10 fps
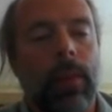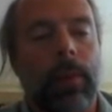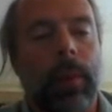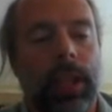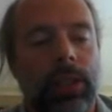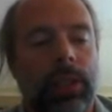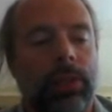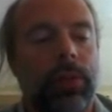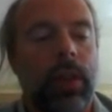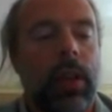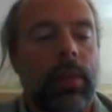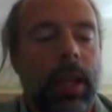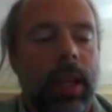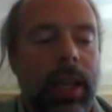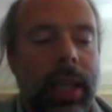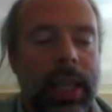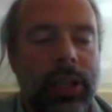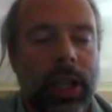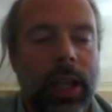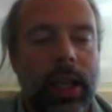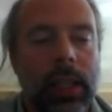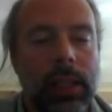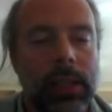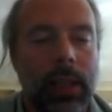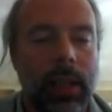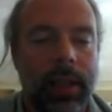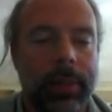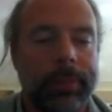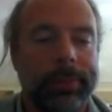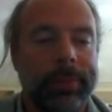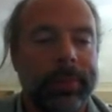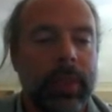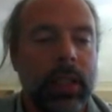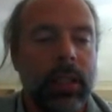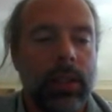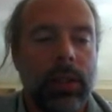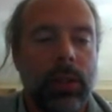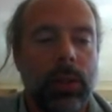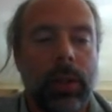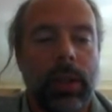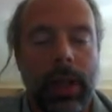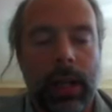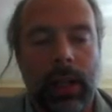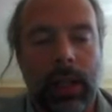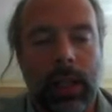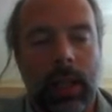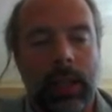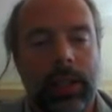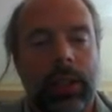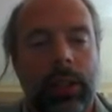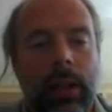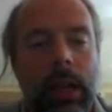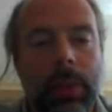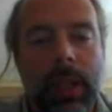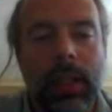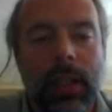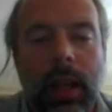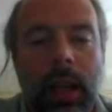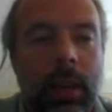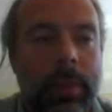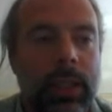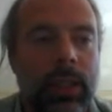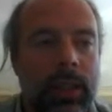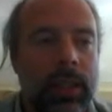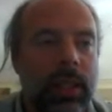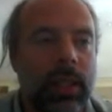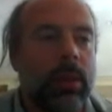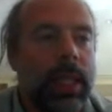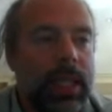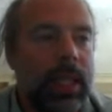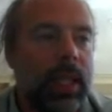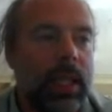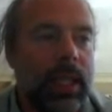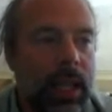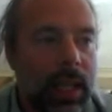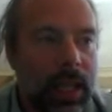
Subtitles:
ranging from Asia to North America to Europe. As you can see, we're missing,